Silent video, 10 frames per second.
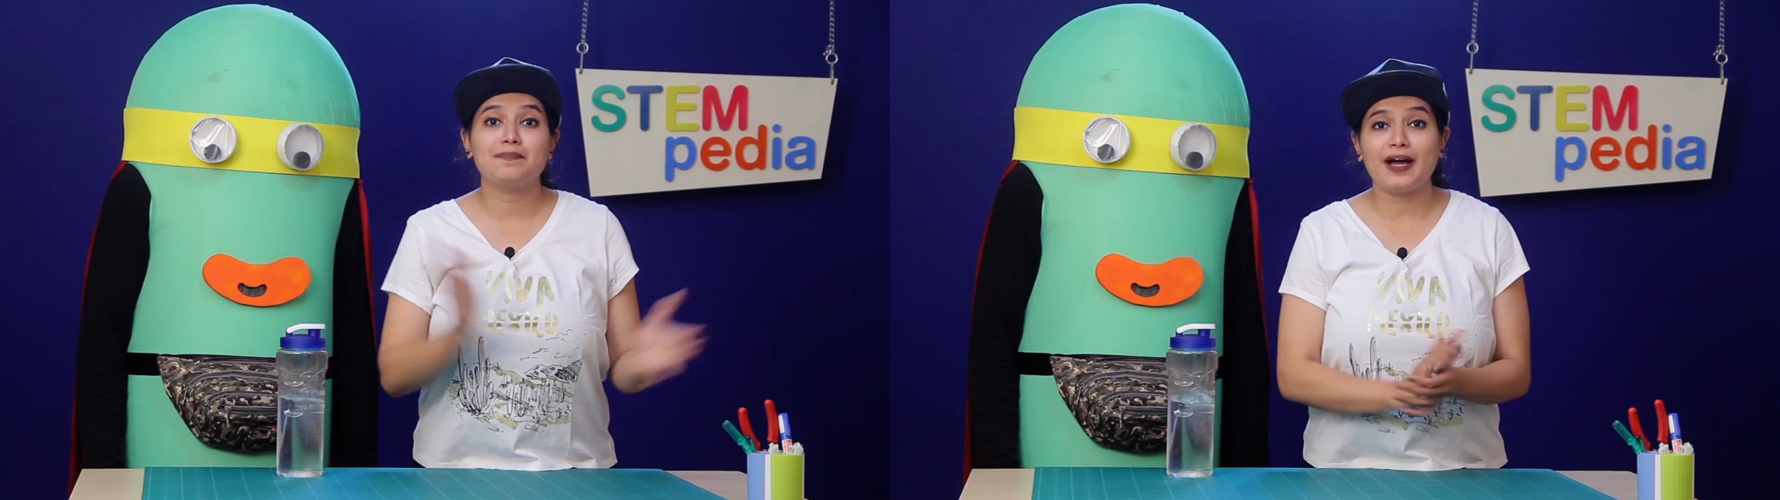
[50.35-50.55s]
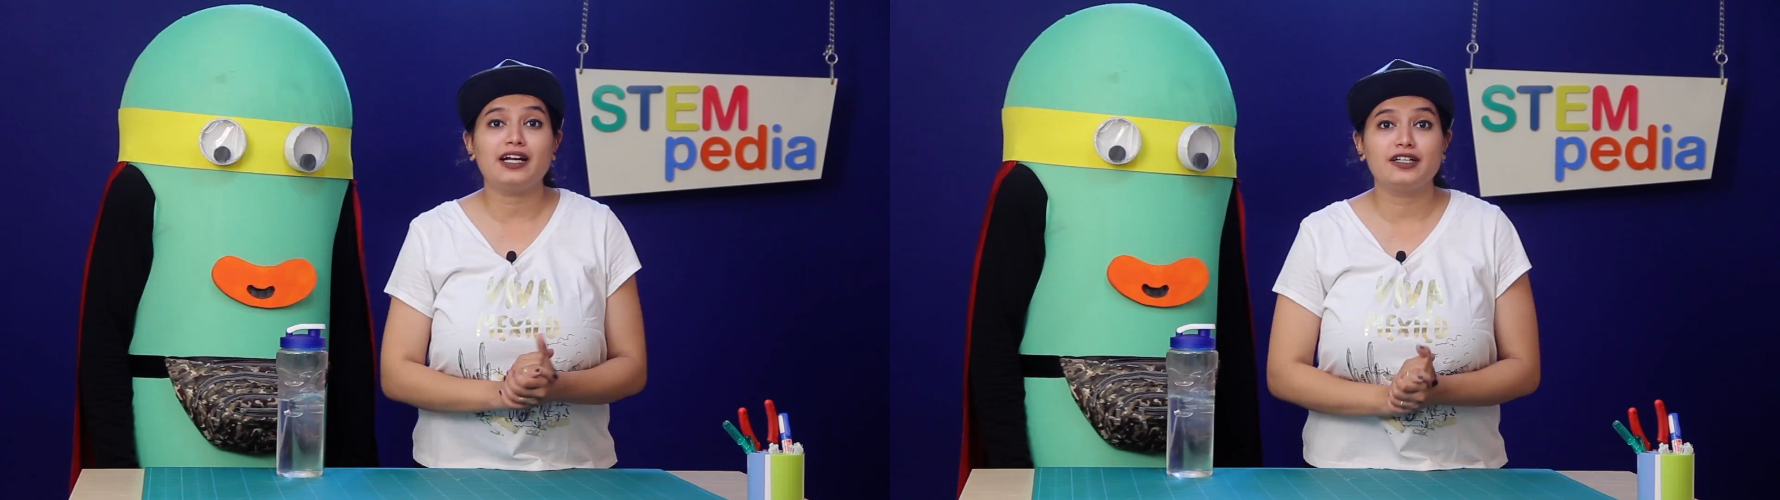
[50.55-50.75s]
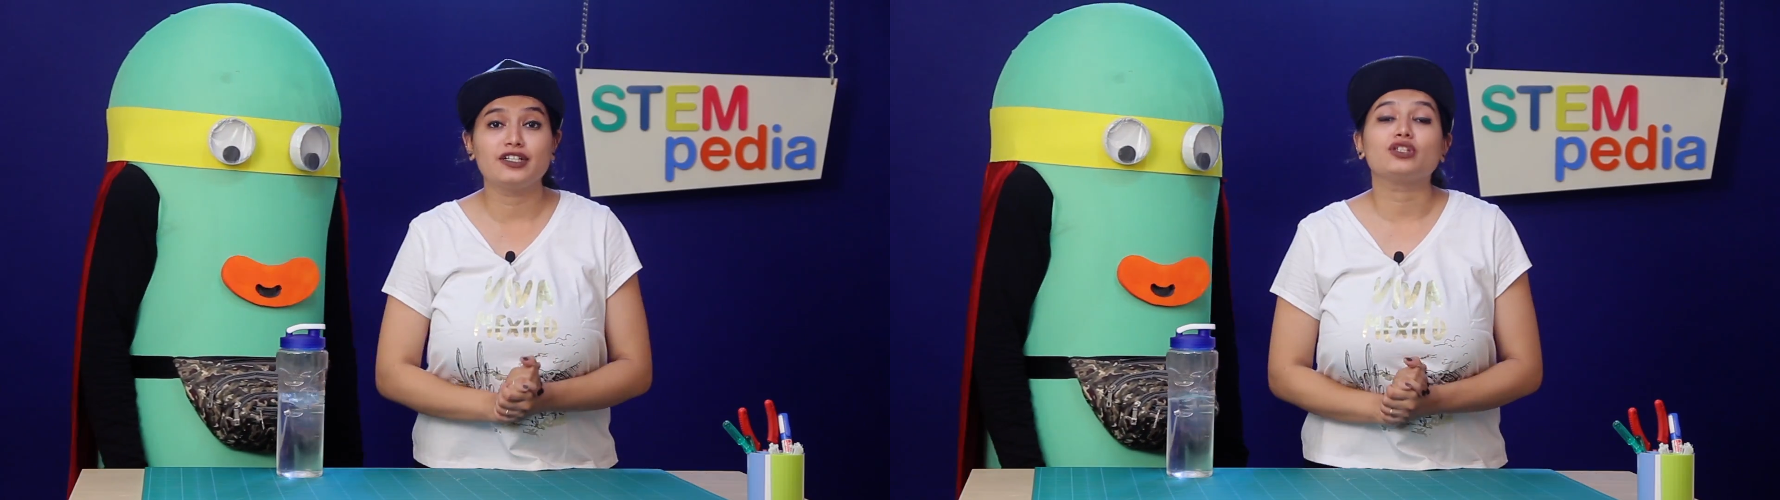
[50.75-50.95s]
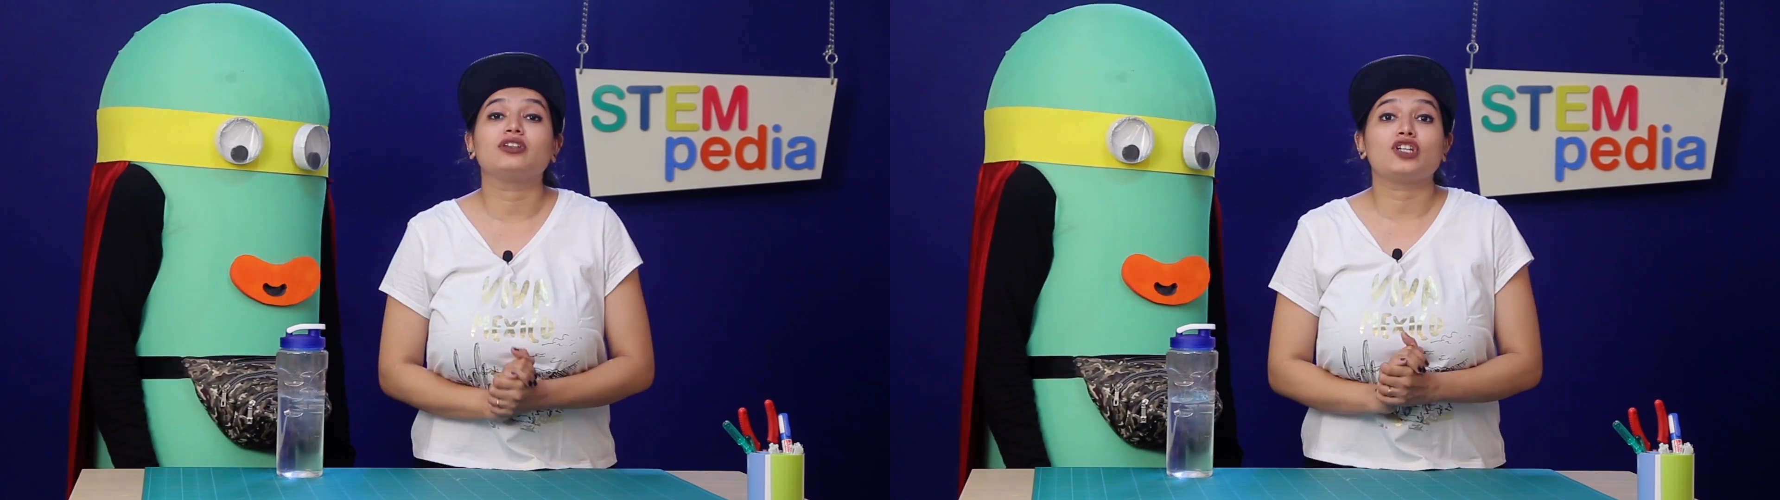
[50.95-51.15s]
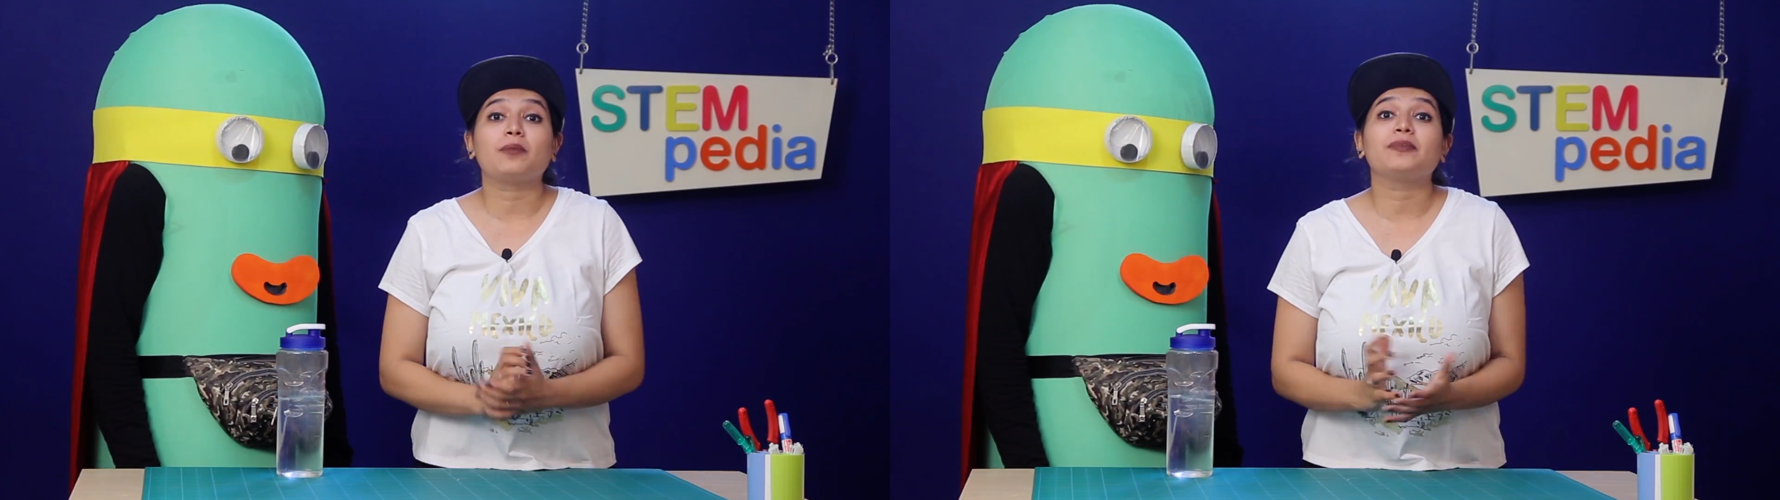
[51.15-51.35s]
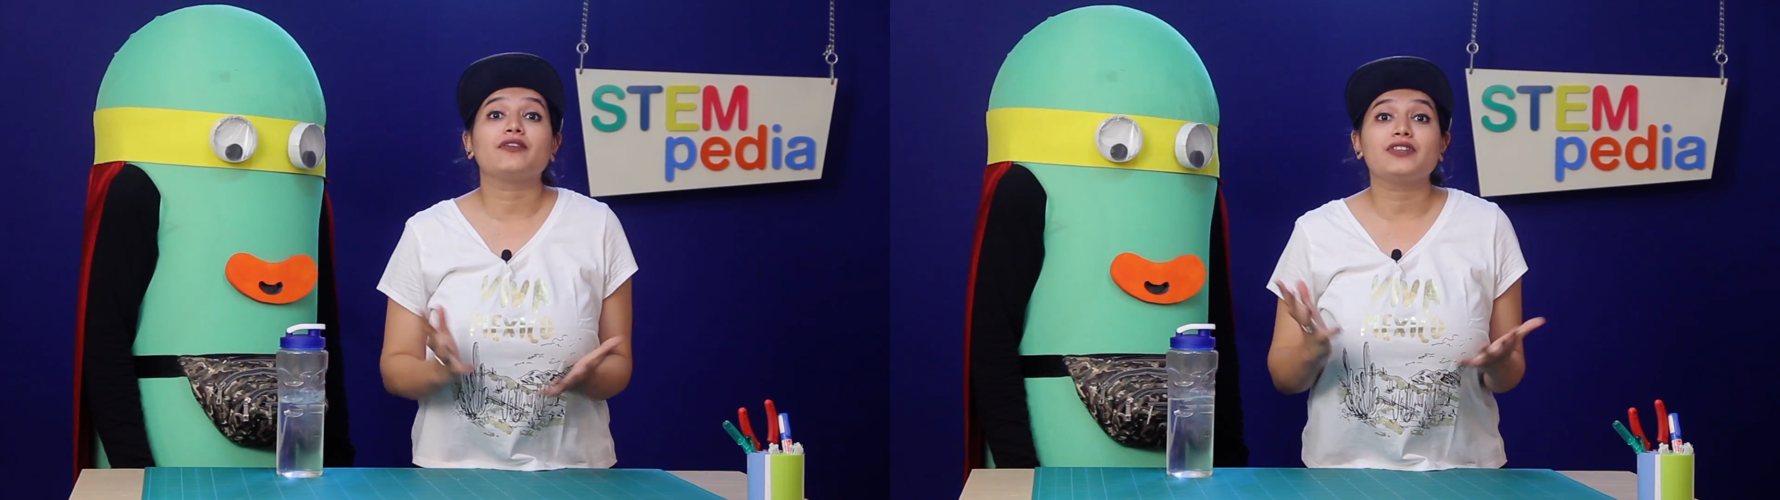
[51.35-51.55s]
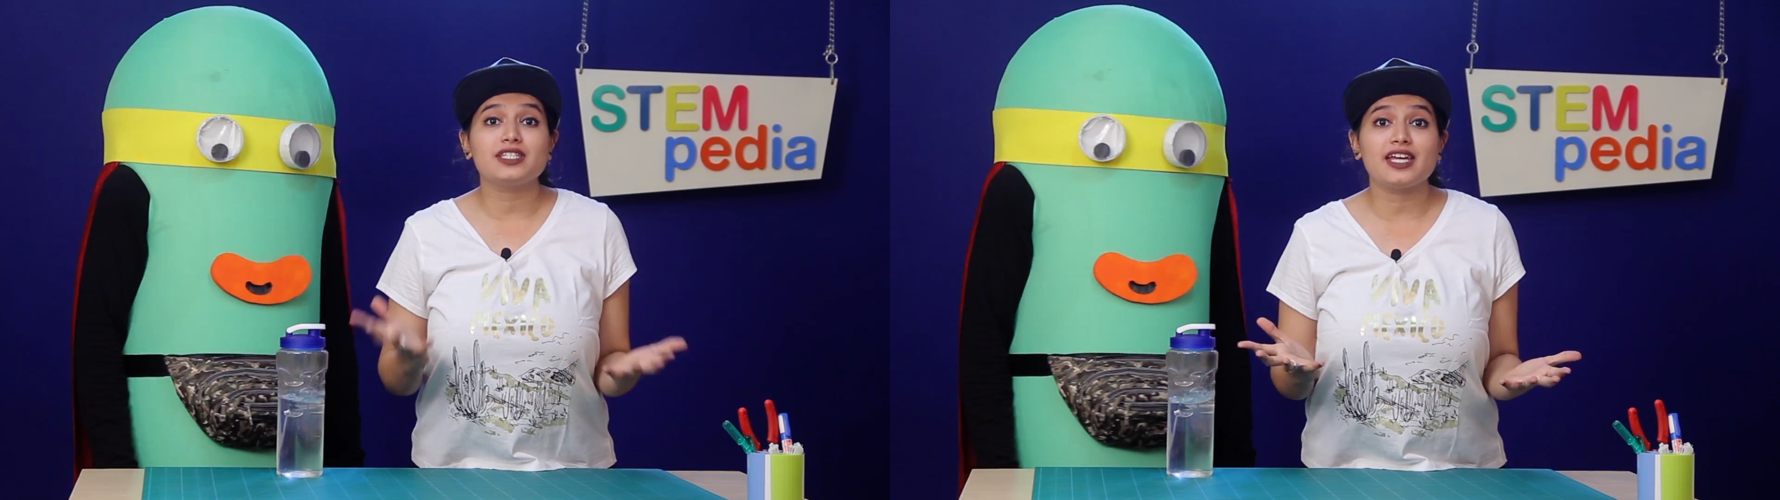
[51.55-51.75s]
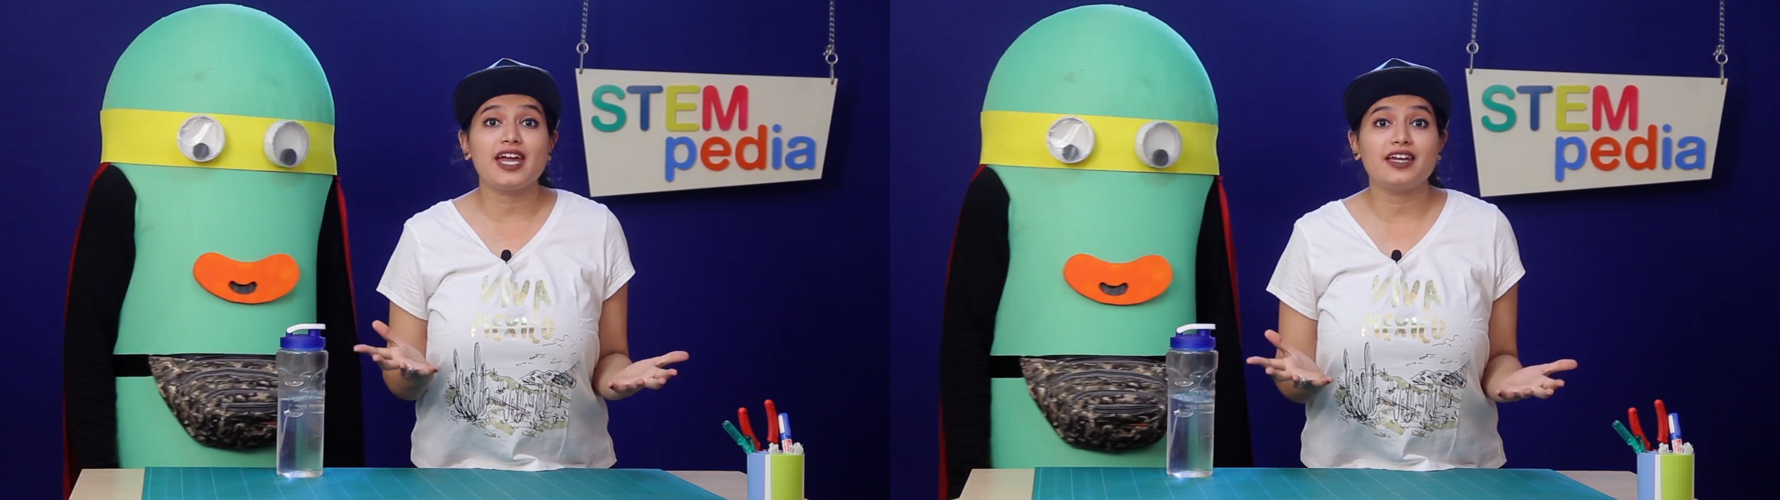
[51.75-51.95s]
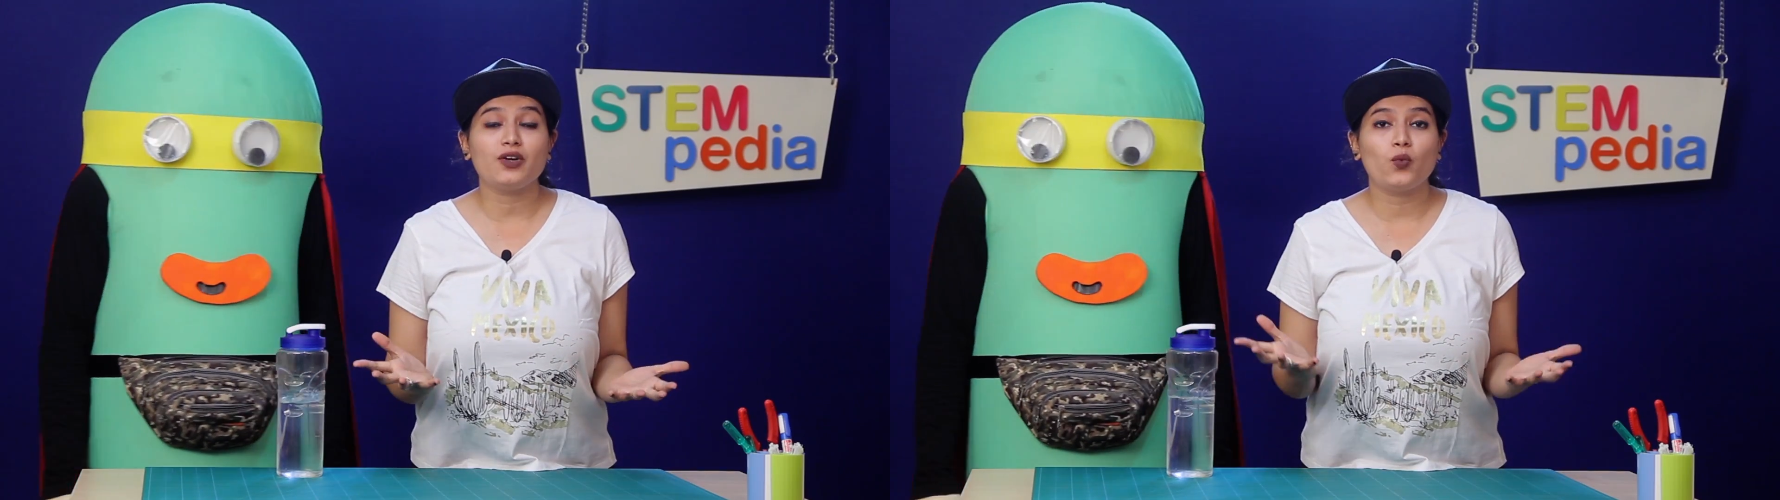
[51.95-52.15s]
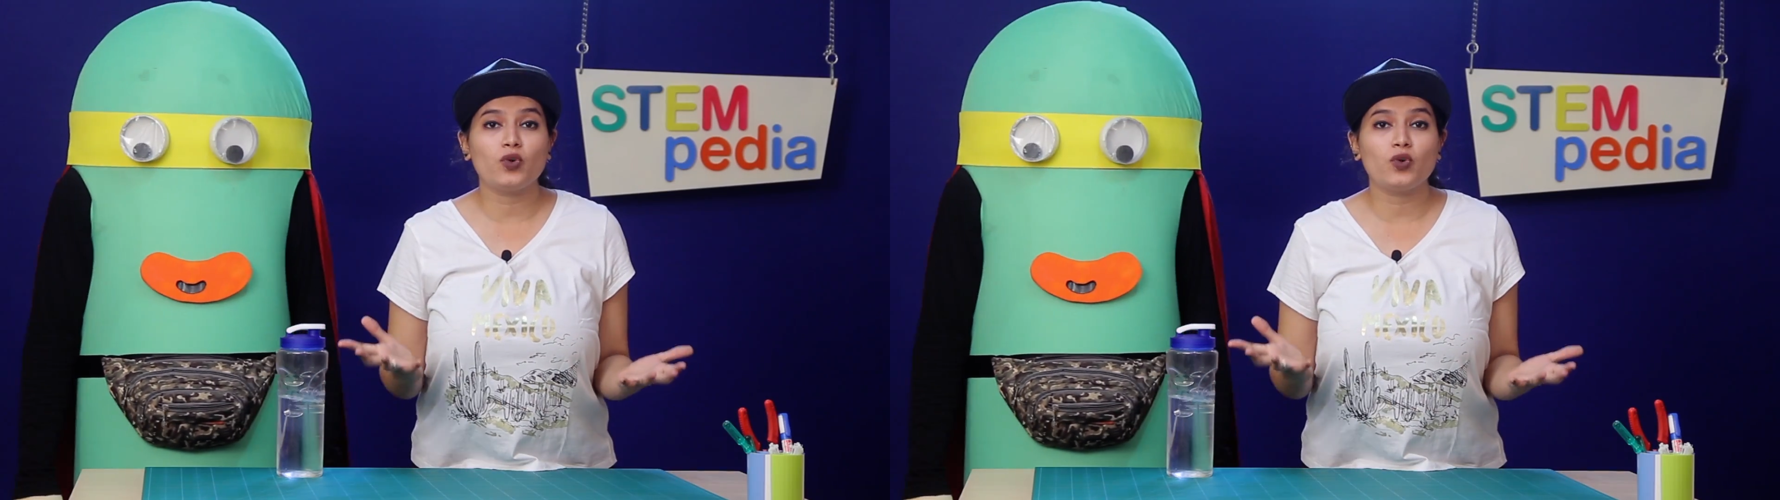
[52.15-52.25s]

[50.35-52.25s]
back to the topic of the day,